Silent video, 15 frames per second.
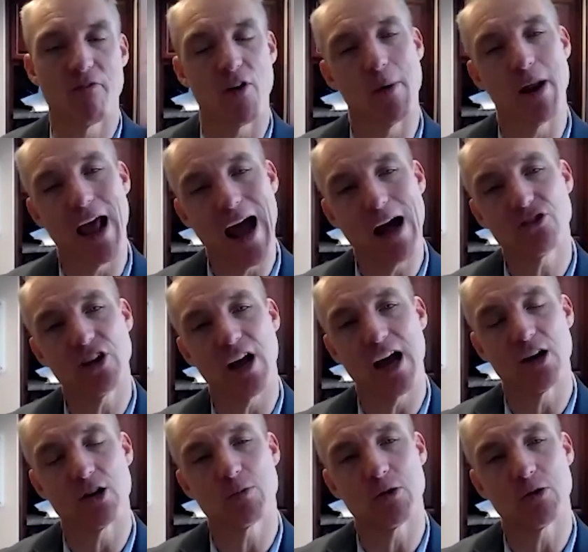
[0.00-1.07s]
an
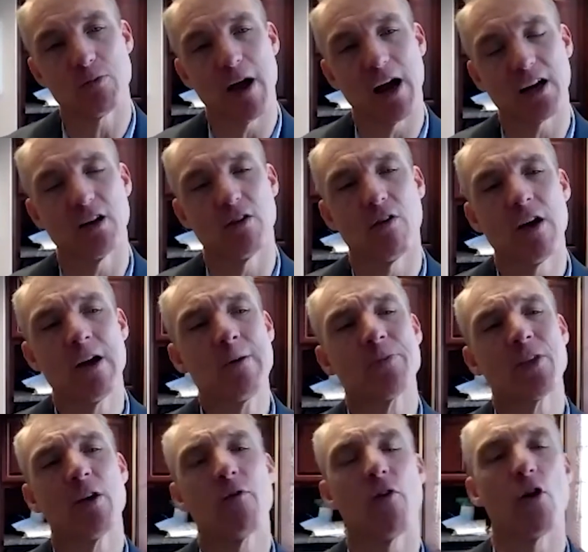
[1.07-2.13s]
outsider's perspective
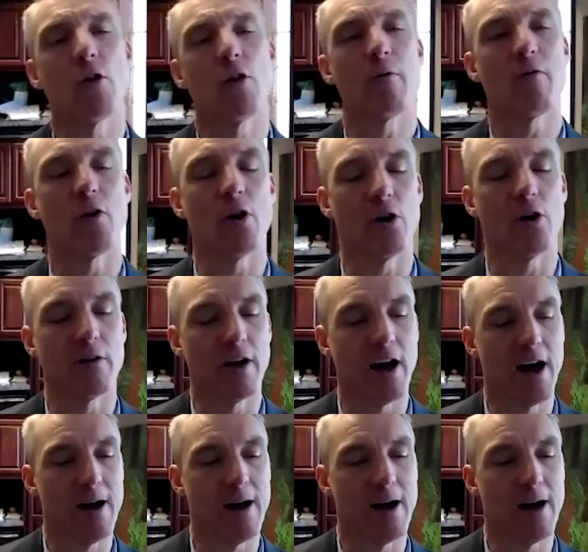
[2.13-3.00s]
for